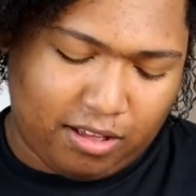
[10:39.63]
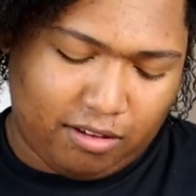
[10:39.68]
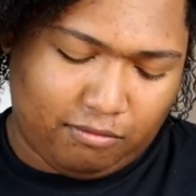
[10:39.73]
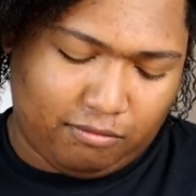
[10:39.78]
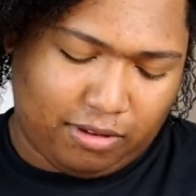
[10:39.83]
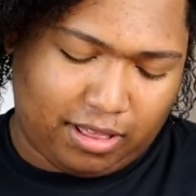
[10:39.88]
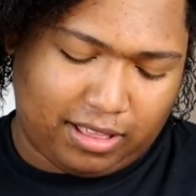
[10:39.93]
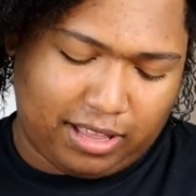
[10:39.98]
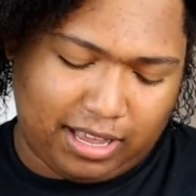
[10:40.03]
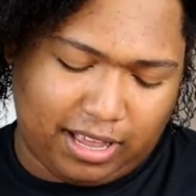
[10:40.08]

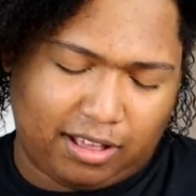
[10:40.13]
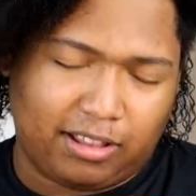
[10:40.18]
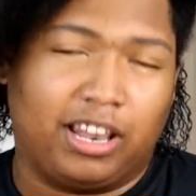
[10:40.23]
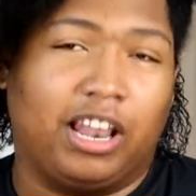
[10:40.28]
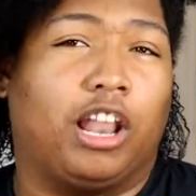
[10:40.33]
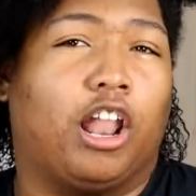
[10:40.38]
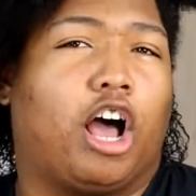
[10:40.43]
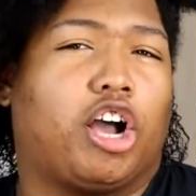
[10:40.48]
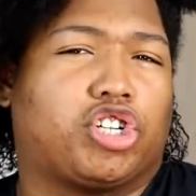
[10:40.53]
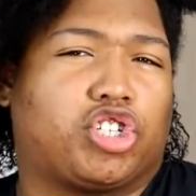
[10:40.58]
but the
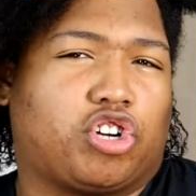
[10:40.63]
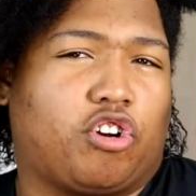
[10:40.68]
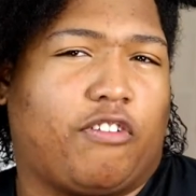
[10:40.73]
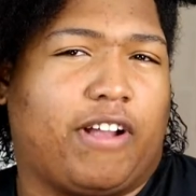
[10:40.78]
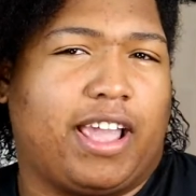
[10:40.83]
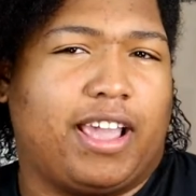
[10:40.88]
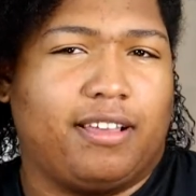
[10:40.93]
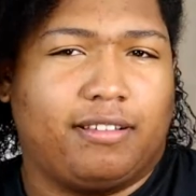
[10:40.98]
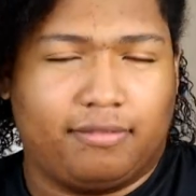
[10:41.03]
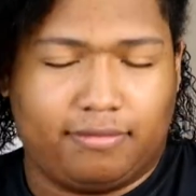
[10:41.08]

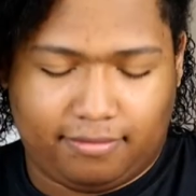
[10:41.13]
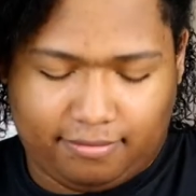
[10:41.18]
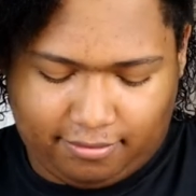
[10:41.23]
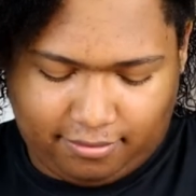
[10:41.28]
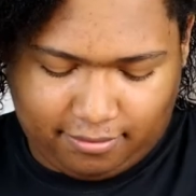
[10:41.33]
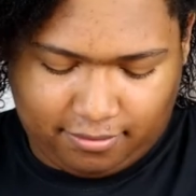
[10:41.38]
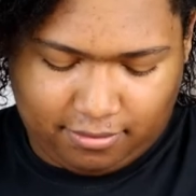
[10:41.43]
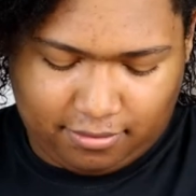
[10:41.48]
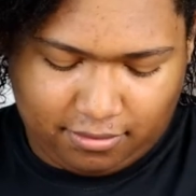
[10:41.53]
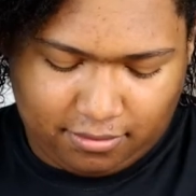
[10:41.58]
luxury
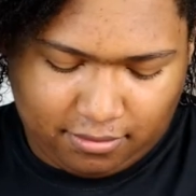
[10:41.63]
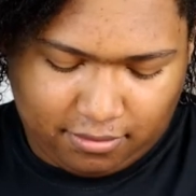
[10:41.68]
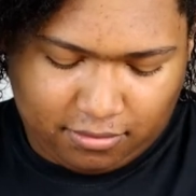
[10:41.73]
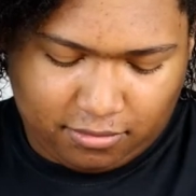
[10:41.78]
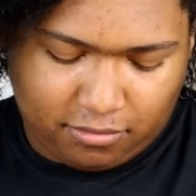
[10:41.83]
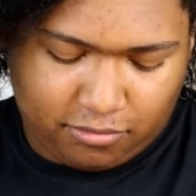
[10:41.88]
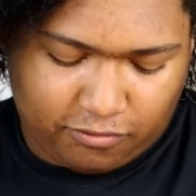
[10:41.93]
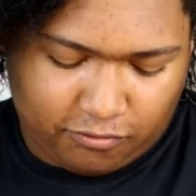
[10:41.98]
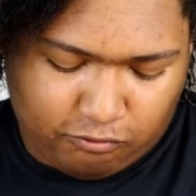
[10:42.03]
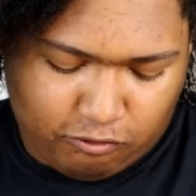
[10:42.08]

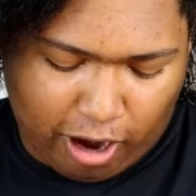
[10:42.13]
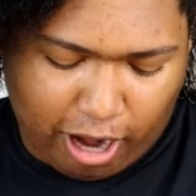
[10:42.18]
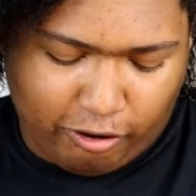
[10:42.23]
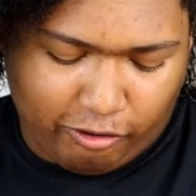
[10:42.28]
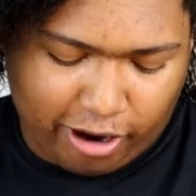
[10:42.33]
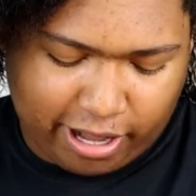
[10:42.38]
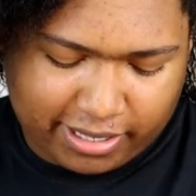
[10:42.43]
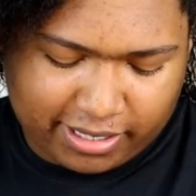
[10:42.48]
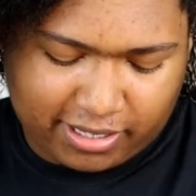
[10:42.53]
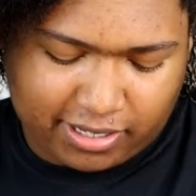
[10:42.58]

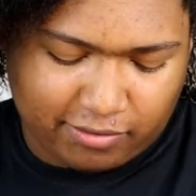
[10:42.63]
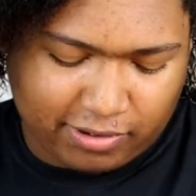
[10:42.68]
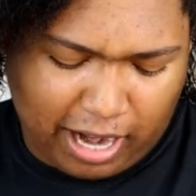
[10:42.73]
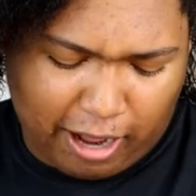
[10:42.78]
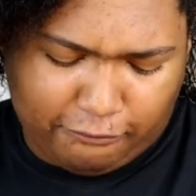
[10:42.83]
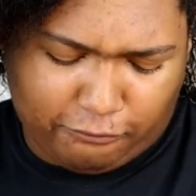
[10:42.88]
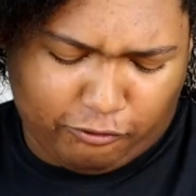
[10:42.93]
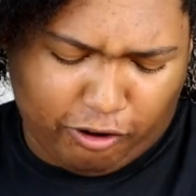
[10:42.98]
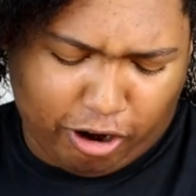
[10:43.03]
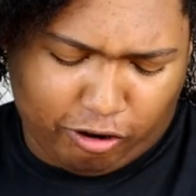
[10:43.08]
fragrance, well
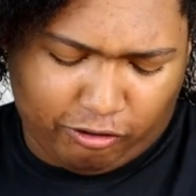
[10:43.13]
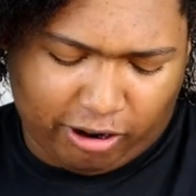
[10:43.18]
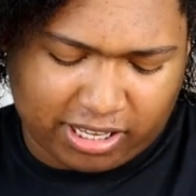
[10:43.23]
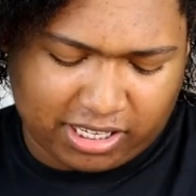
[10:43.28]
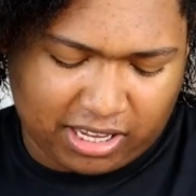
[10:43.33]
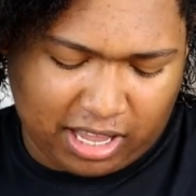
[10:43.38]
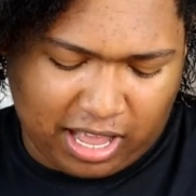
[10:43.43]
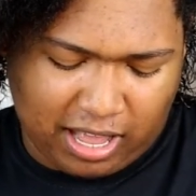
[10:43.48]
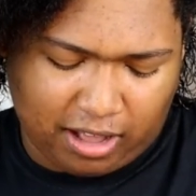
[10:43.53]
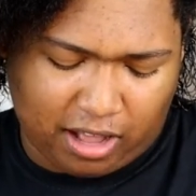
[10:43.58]
not
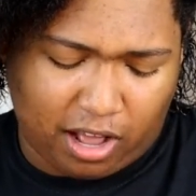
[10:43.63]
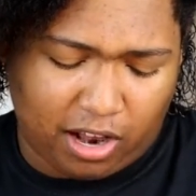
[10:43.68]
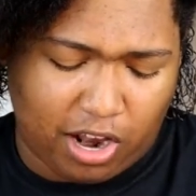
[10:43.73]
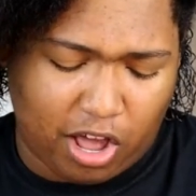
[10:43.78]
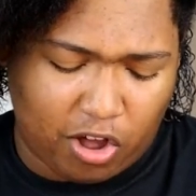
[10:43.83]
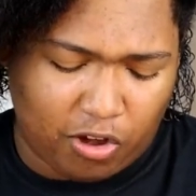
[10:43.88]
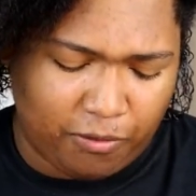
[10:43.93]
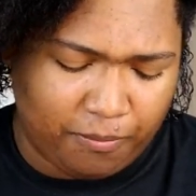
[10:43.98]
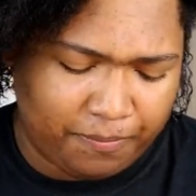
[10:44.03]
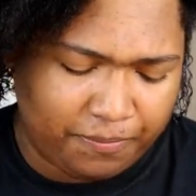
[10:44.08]
fragrance,
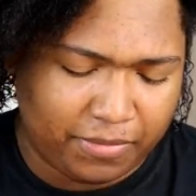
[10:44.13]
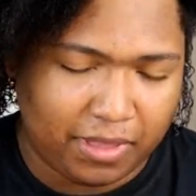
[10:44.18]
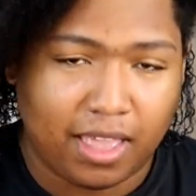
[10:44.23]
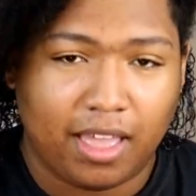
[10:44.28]
cologne.